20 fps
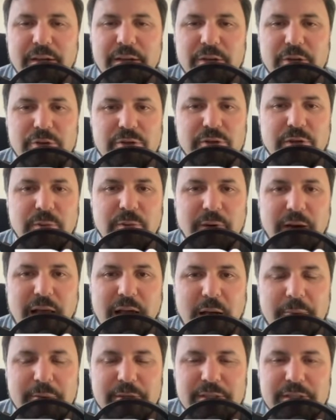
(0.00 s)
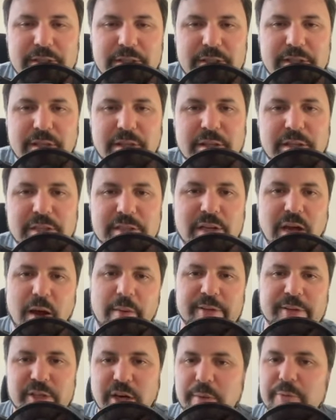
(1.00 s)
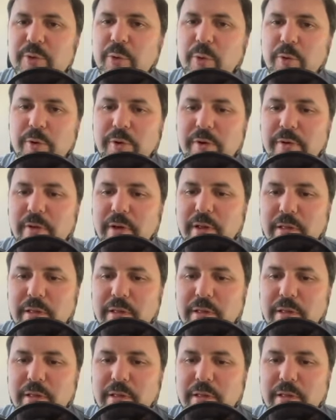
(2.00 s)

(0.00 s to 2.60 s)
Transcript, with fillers: Usually, what happens is these comic shops order